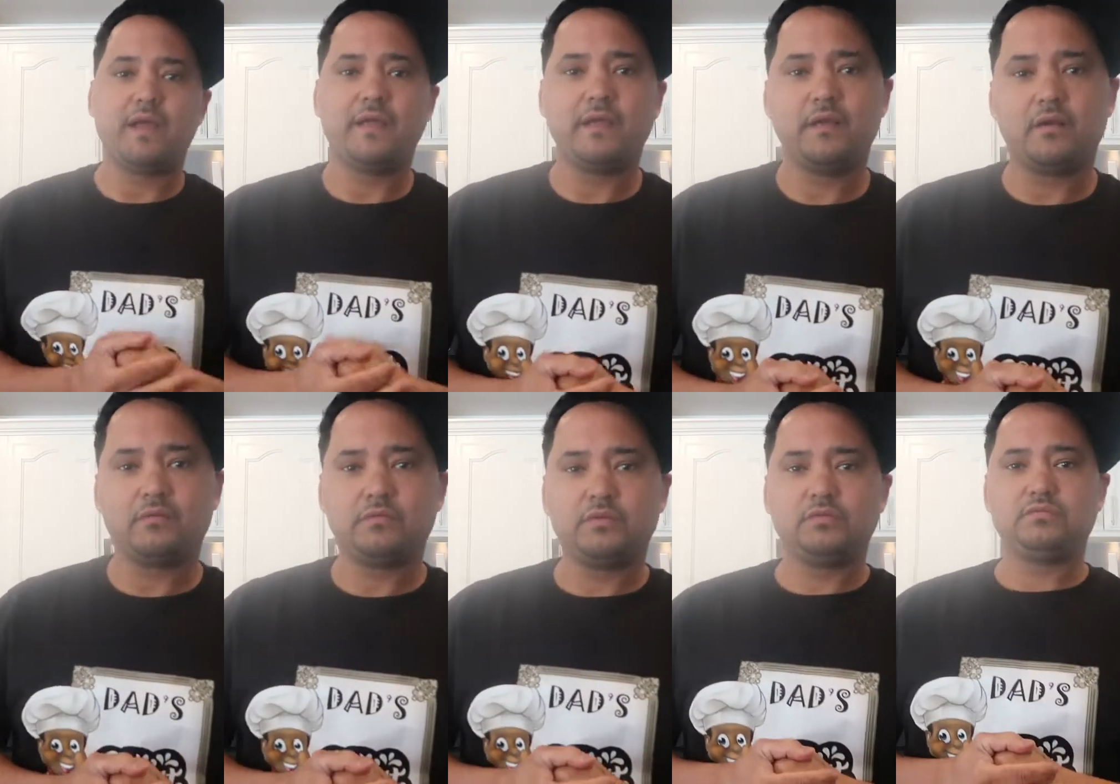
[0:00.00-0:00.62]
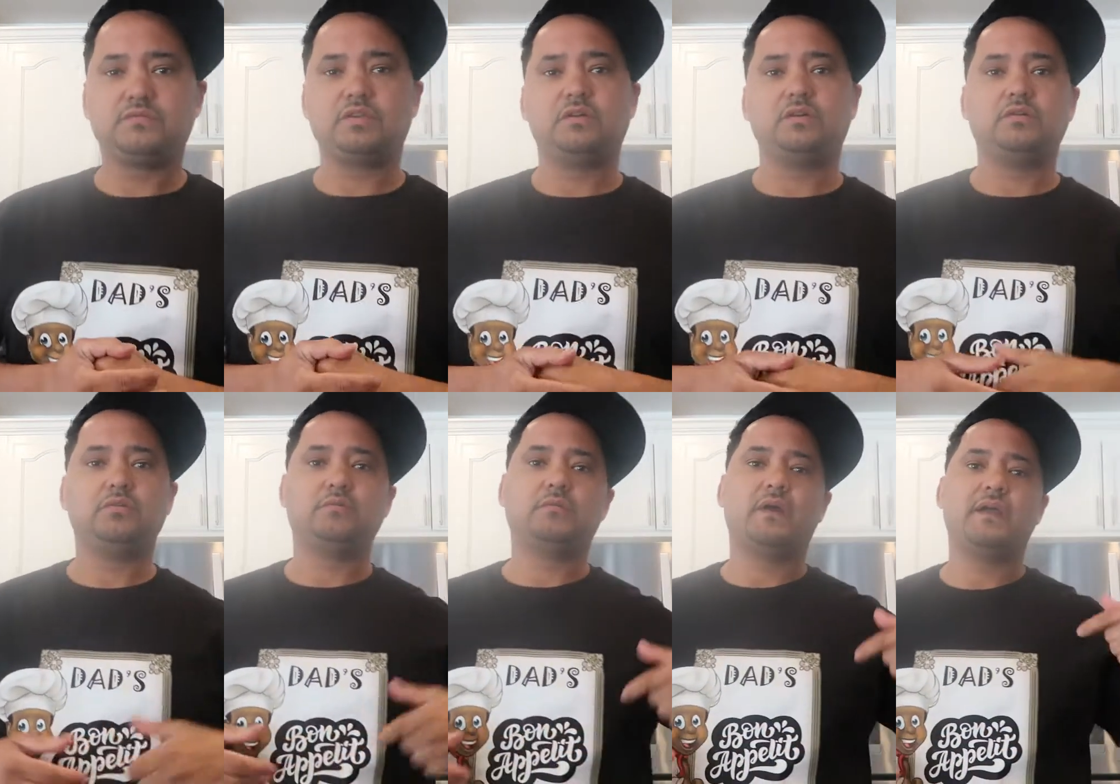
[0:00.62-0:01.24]
here on
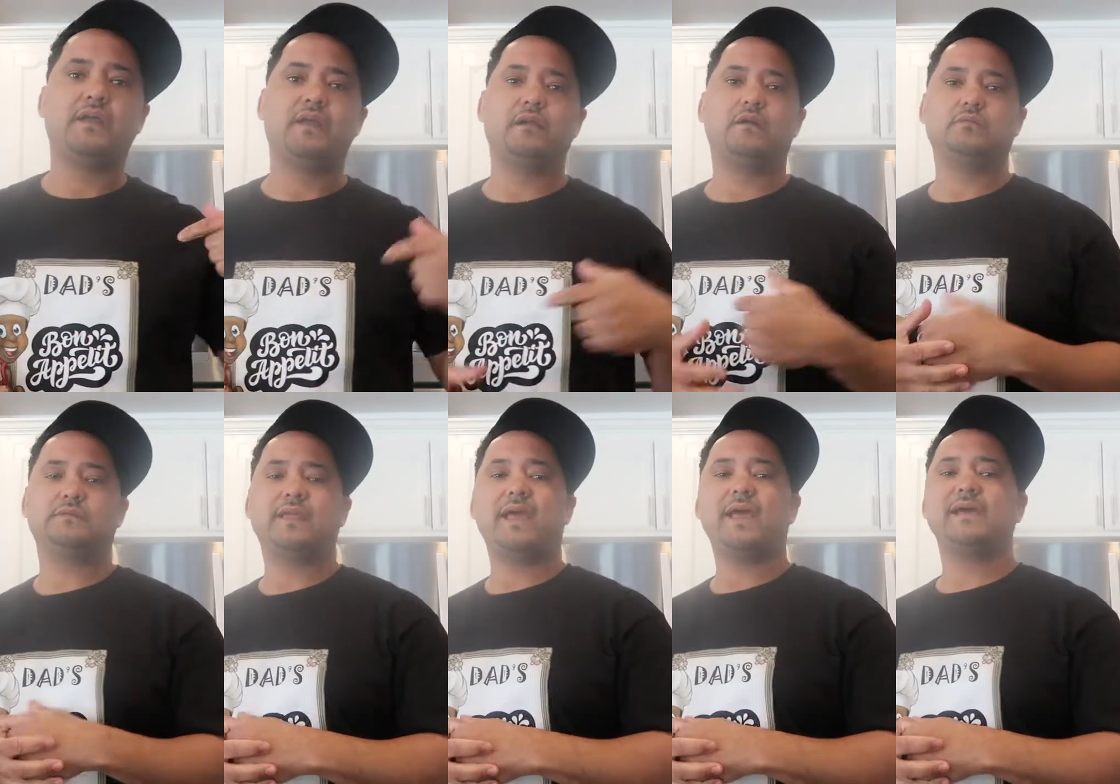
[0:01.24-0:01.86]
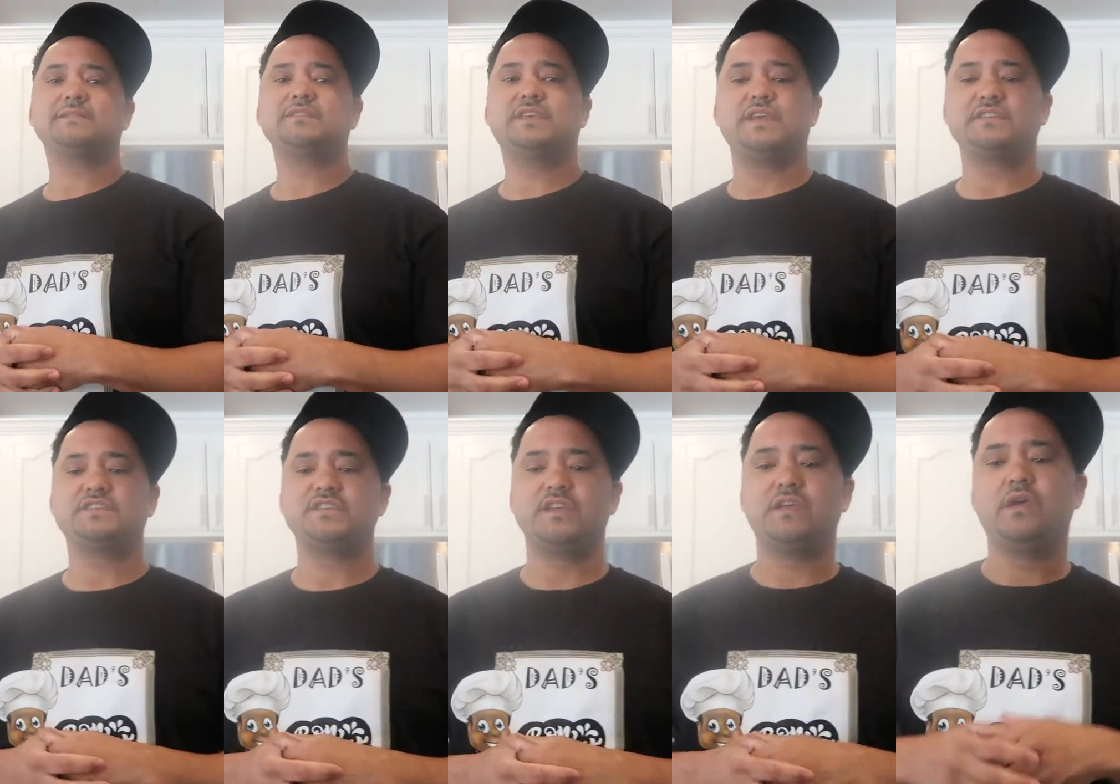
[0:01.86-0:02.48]
YouTube, right here on Dad's
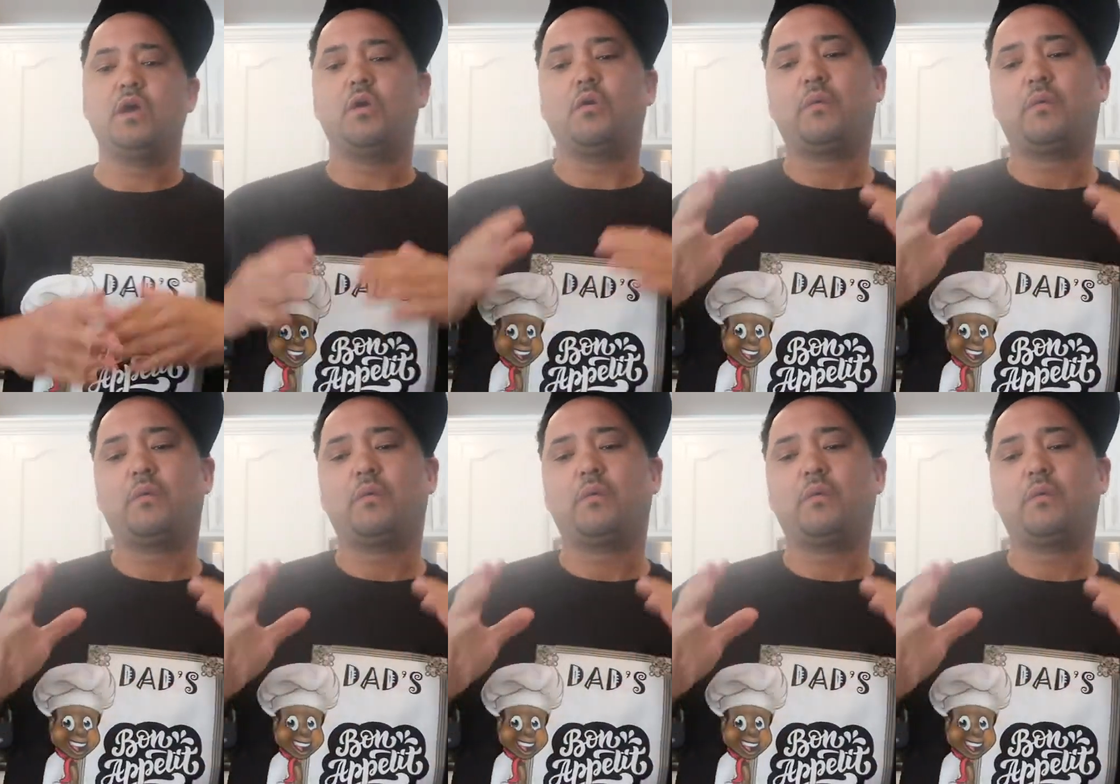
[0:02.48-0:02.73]
Kitchen.